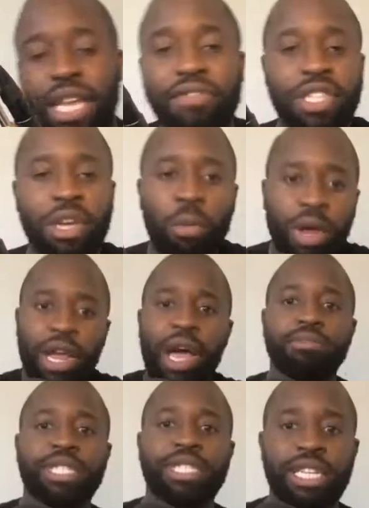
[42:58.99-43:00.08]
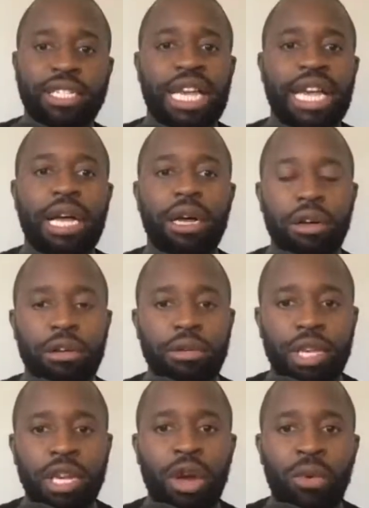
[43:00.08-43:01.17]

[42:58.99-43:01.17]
If someone comes and says, oh, you know